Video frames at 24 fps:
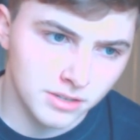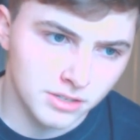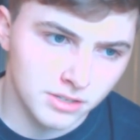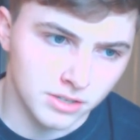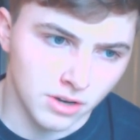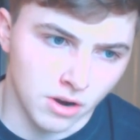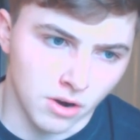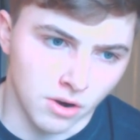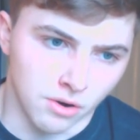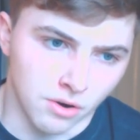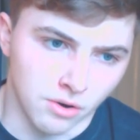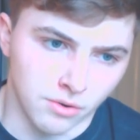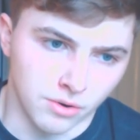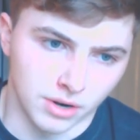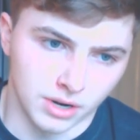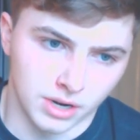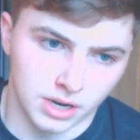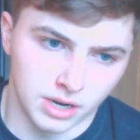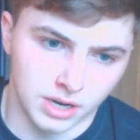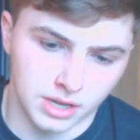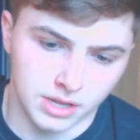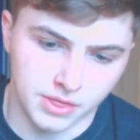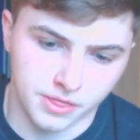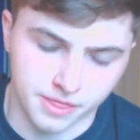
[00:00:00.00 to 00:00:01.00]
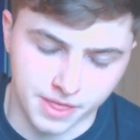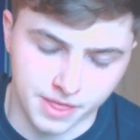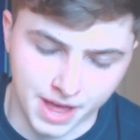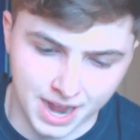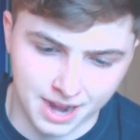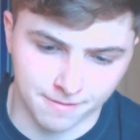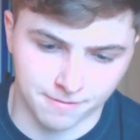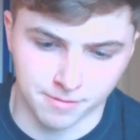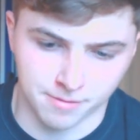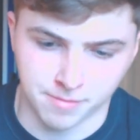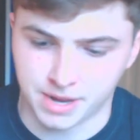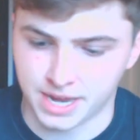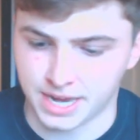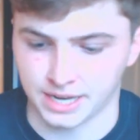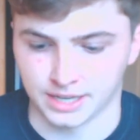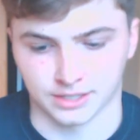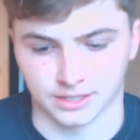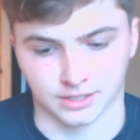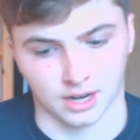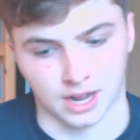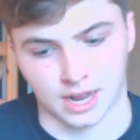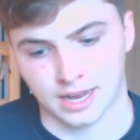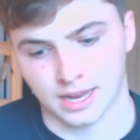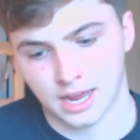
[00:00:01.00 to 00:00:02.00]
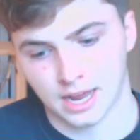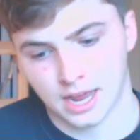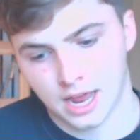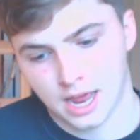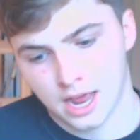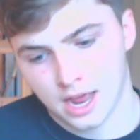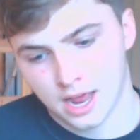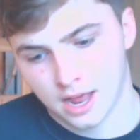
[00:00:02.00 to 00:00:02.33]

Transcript: so that for me is like